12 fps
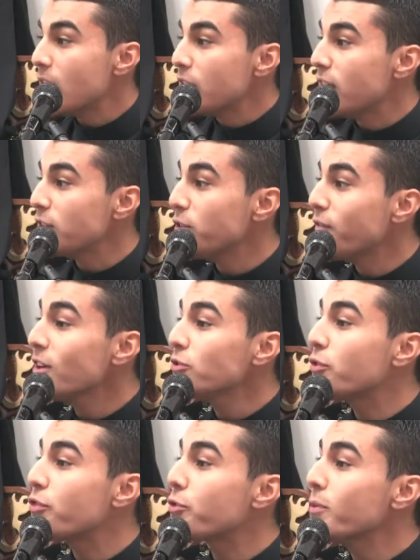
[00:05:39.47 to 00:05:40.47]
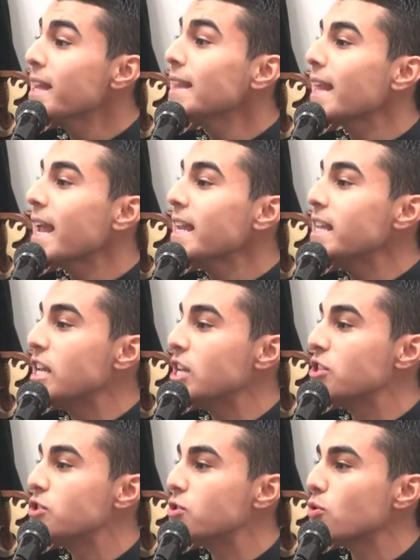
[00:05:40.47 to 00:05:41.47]
Yet you found three
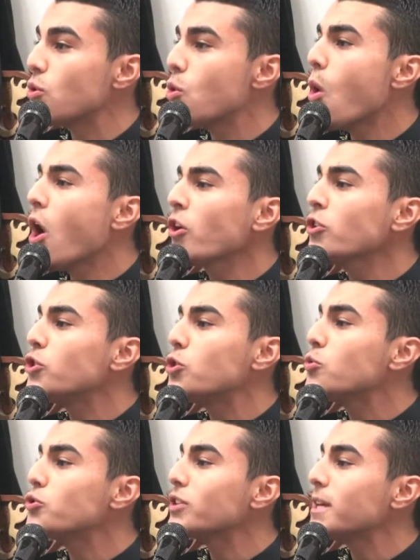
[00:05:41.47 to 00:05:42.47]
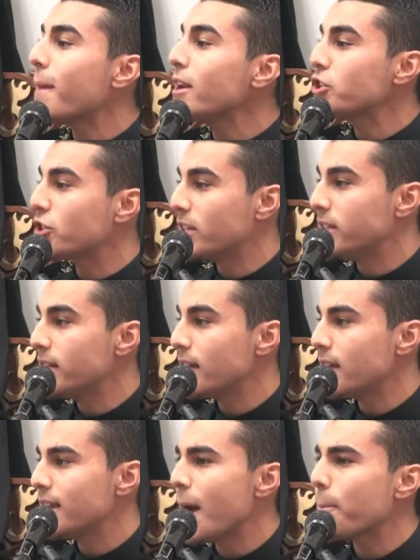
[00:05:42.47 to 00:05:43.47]
ladies who aren't usually mentioned,
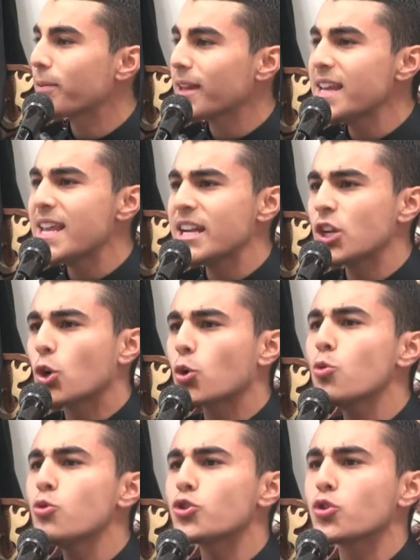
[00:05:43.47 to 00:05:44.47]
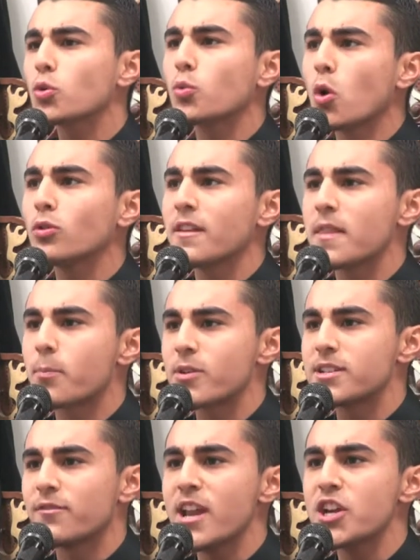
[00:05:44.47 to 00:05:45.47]
yet played a crucial role in the
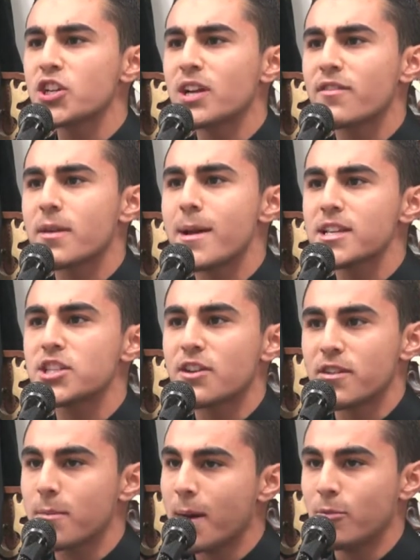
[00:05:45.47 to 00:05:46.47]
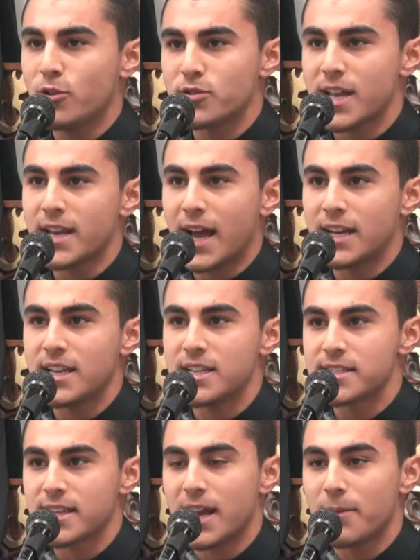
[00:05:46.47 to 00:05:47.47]
preservation of the message of Imam al-Hussein alayhi
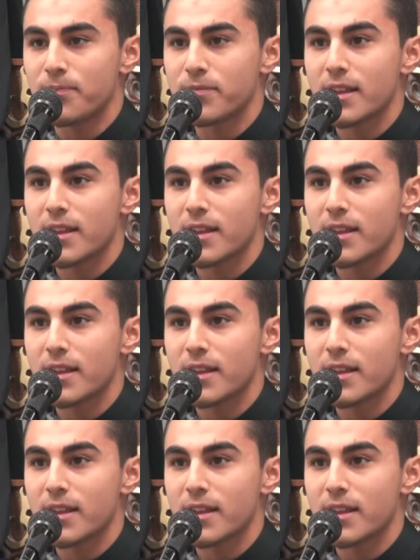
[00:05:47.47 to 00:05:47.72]
salam.